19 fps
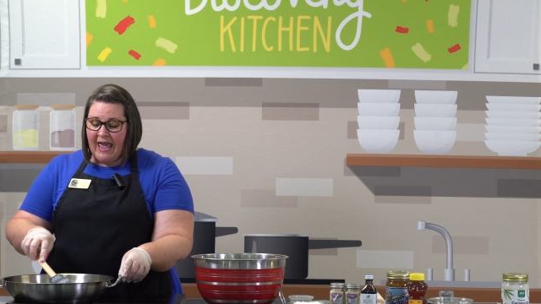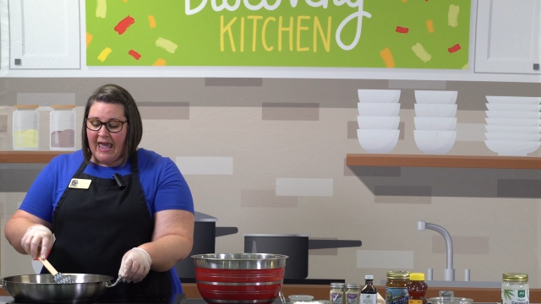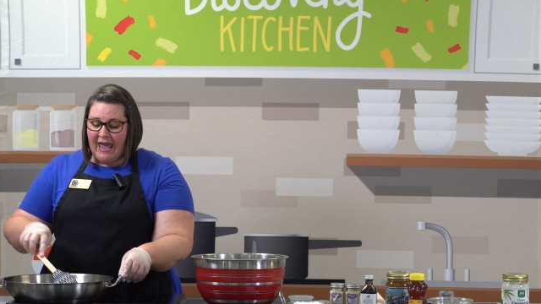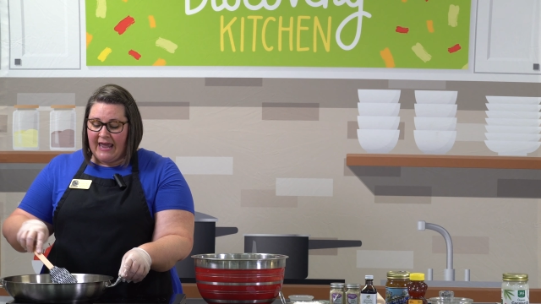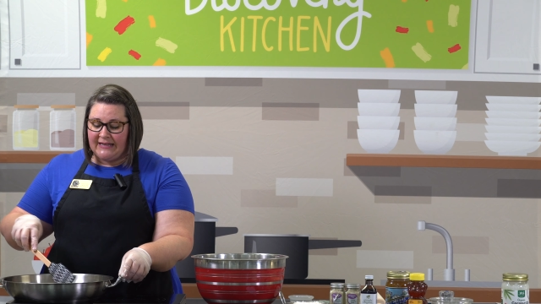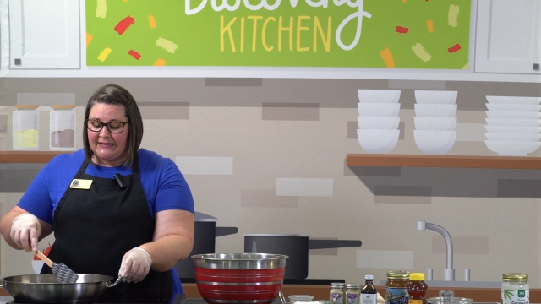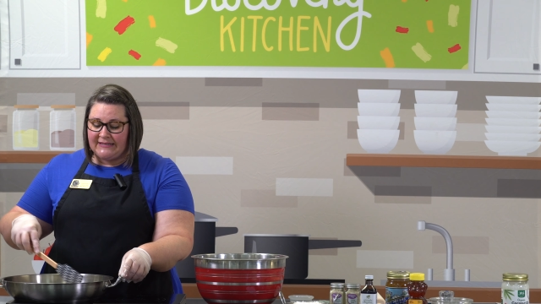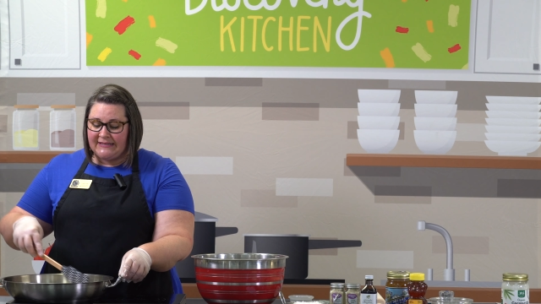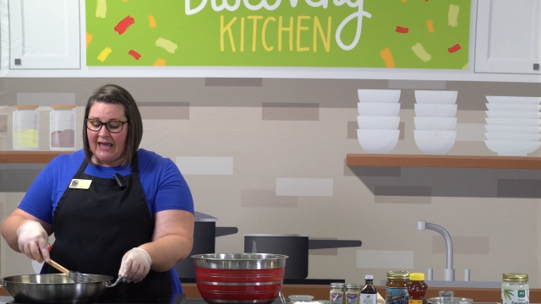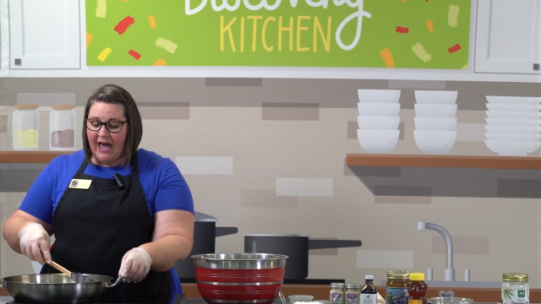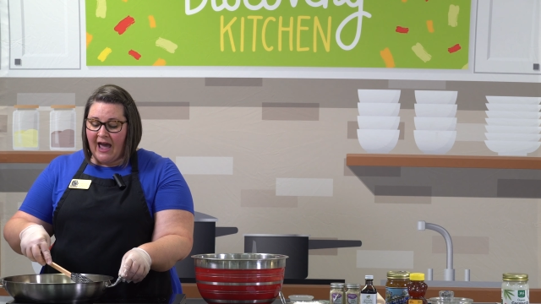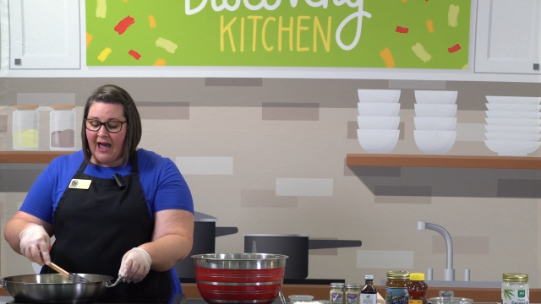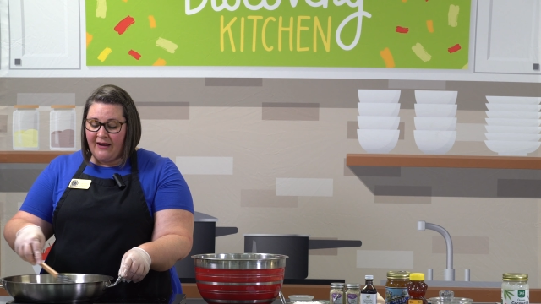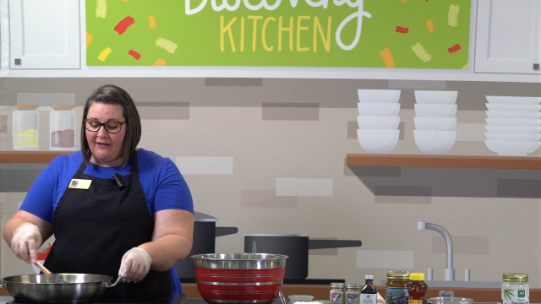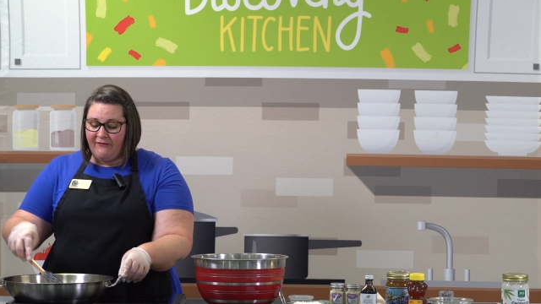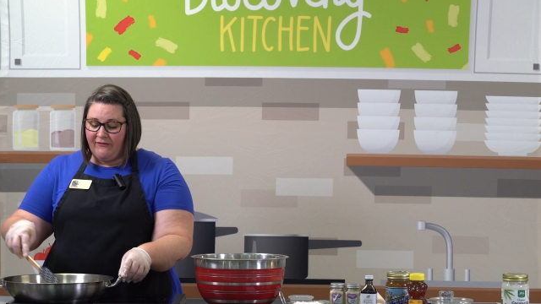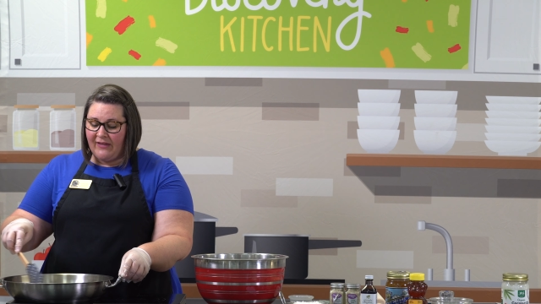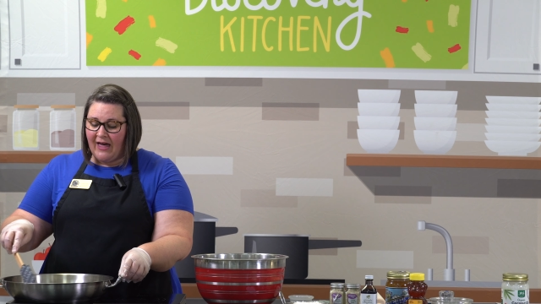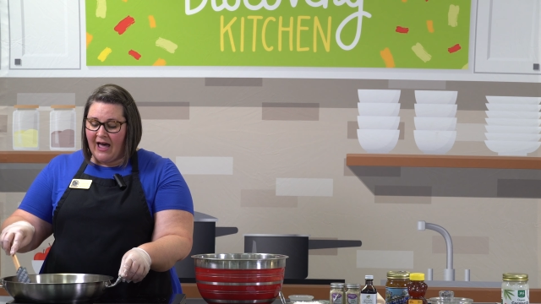And it's kind
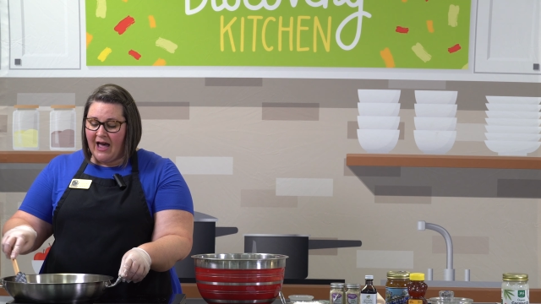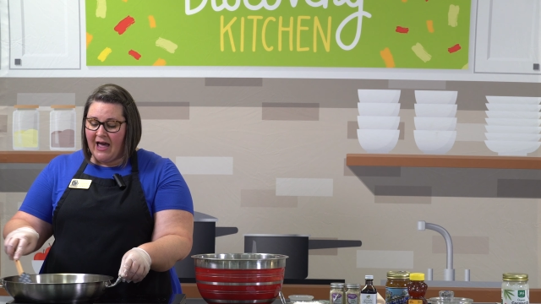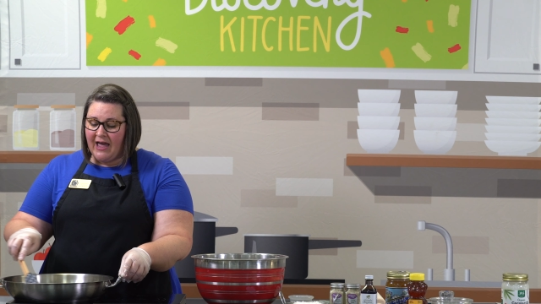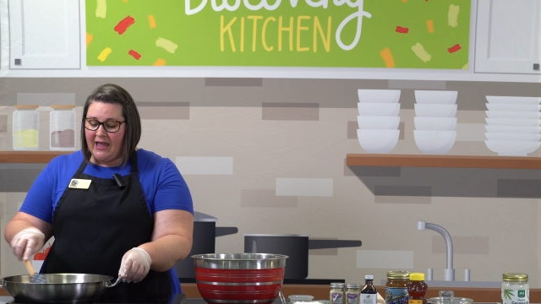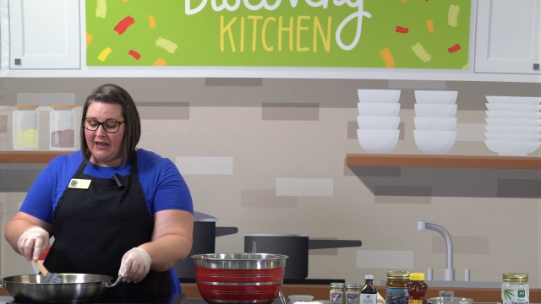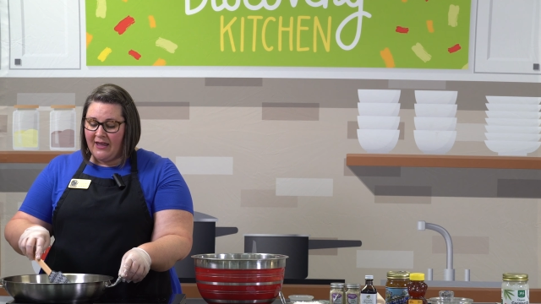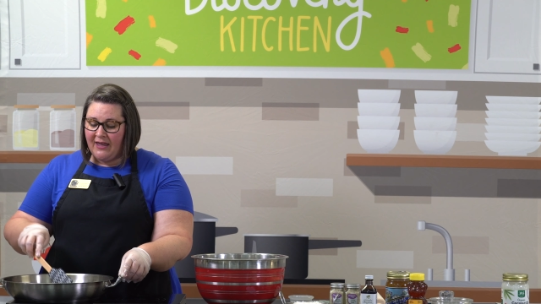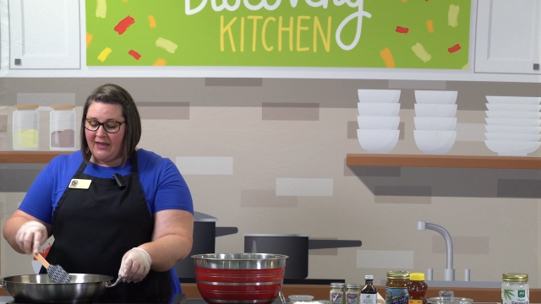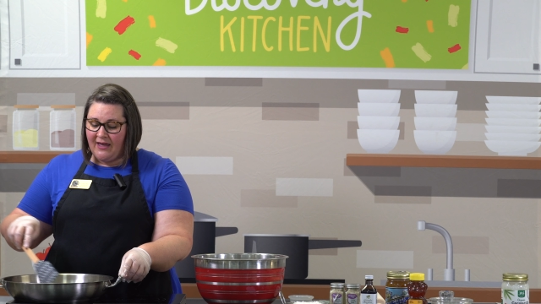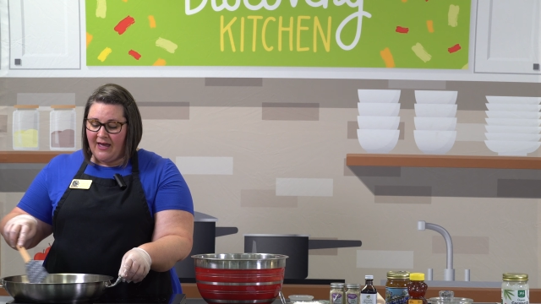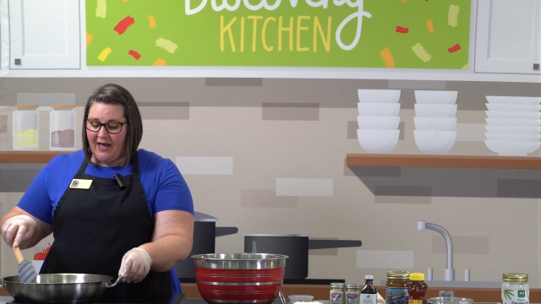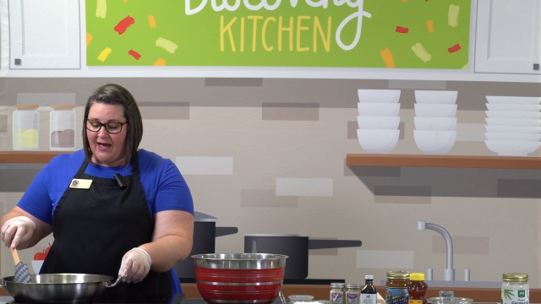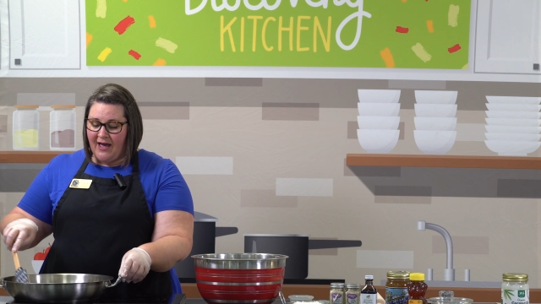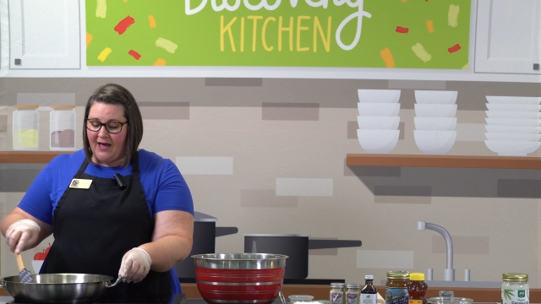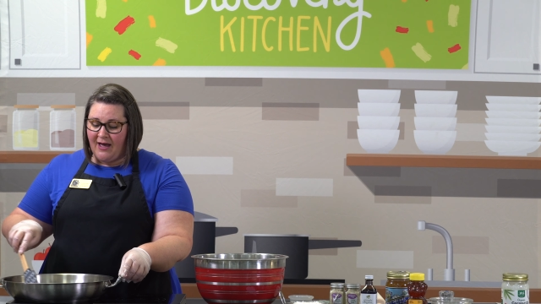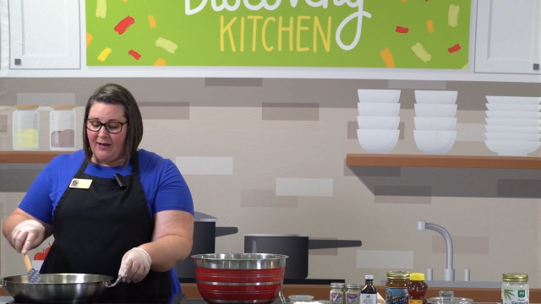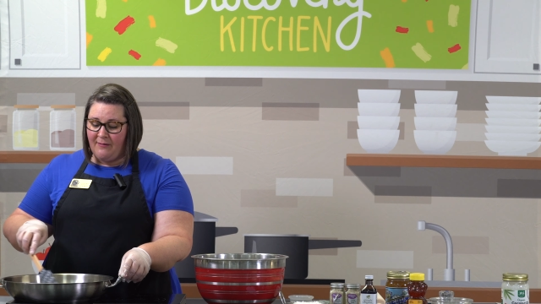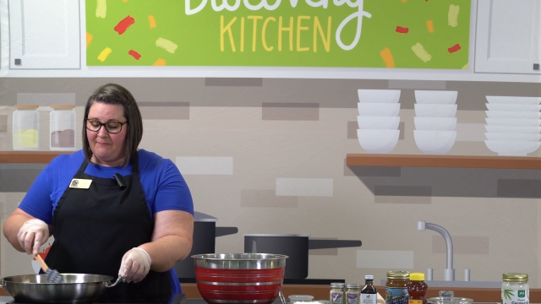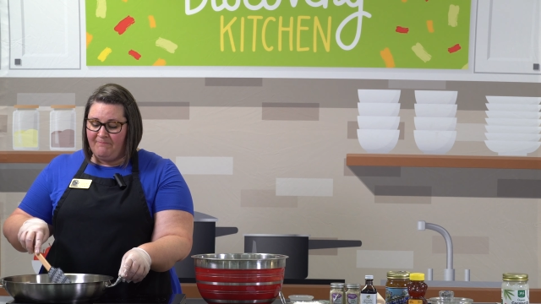of like
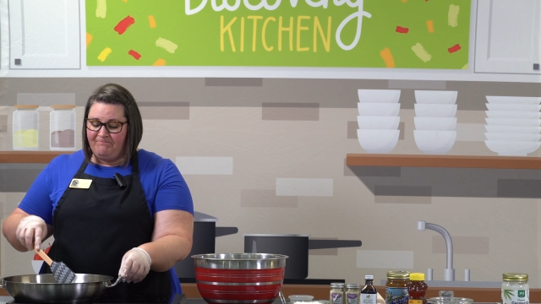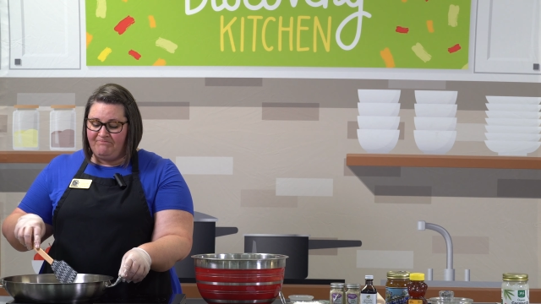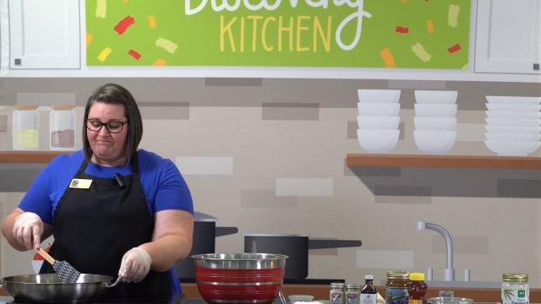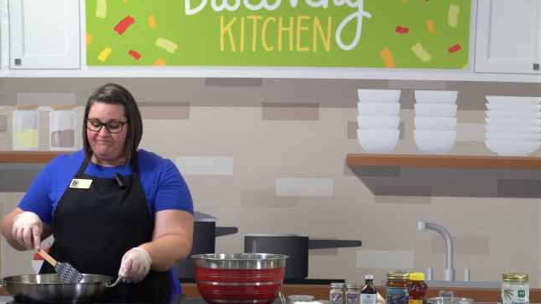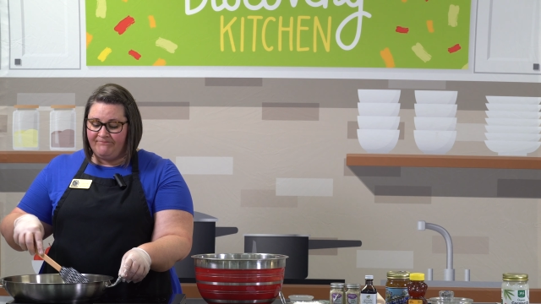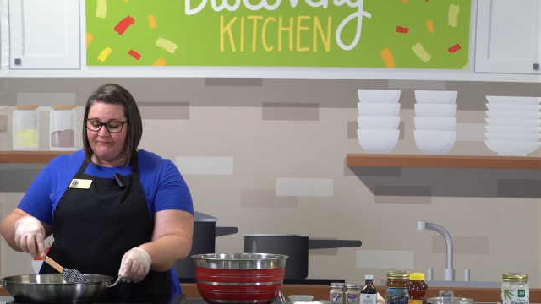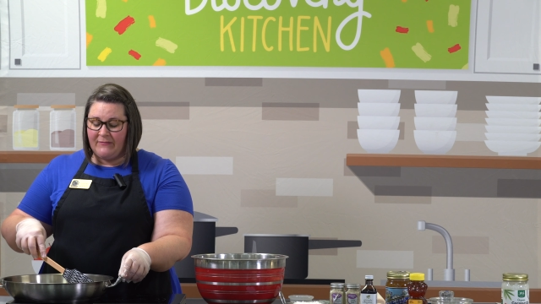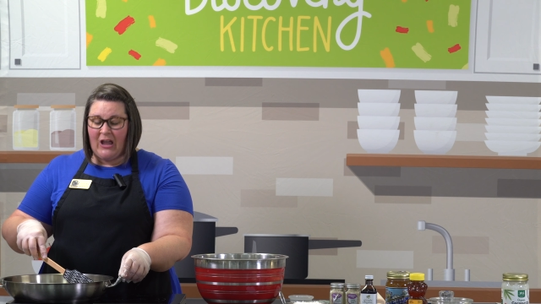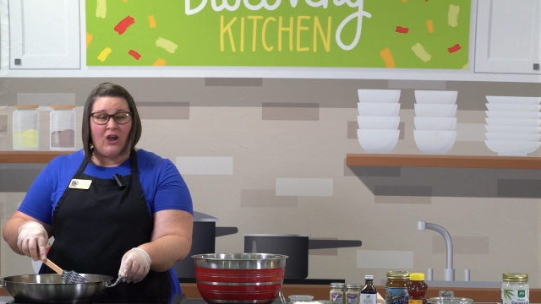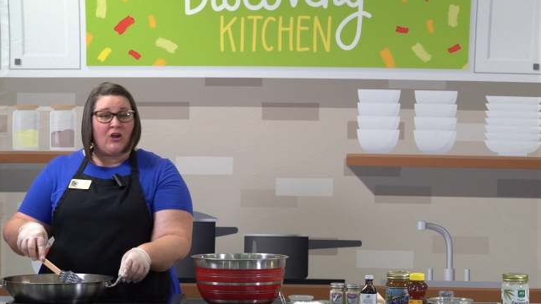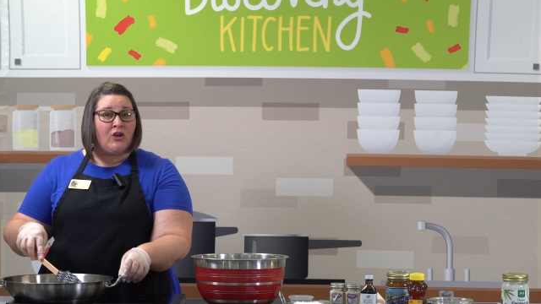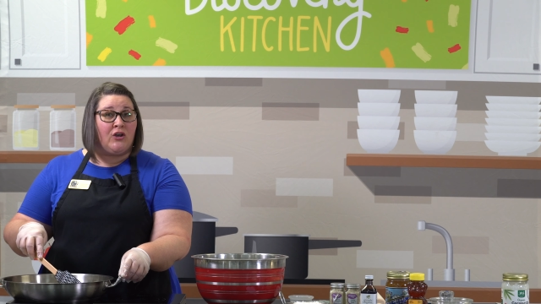a